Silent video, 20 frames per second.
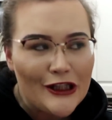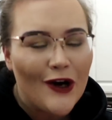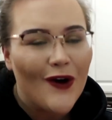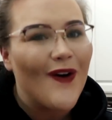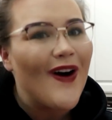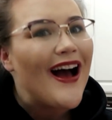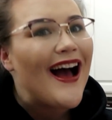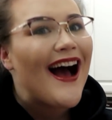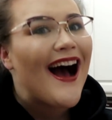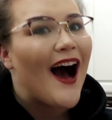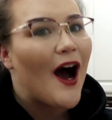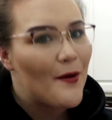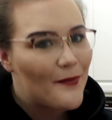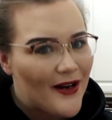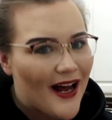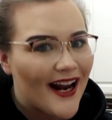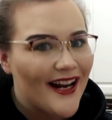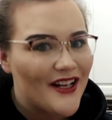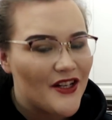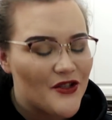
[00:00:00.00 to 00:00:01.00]
so i'm
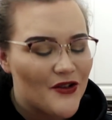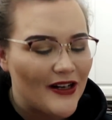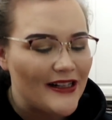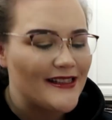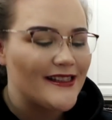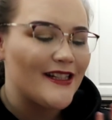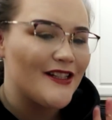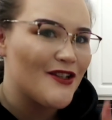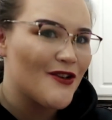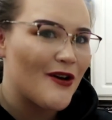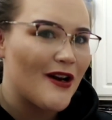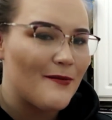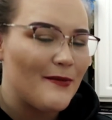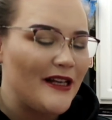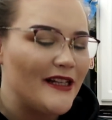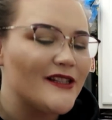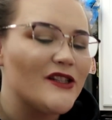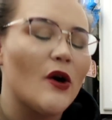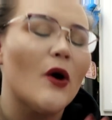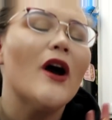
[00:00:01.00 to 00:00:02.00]
not interested you know what i
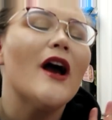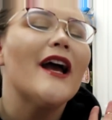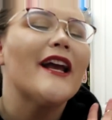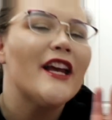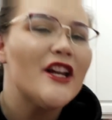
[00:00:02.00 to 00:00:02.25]
mean so